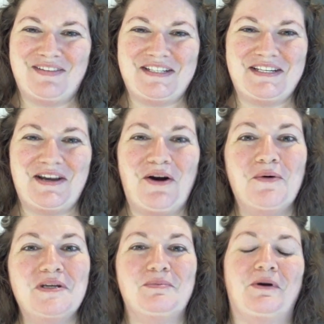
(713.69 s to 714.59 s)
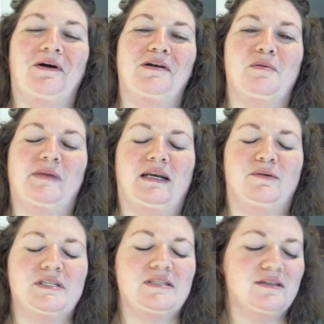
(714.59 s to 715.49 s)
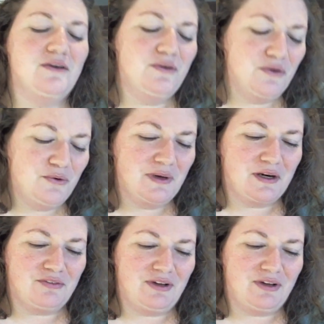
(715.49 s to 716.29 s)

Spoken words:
and she always put cardamom in it. It was so wonderful.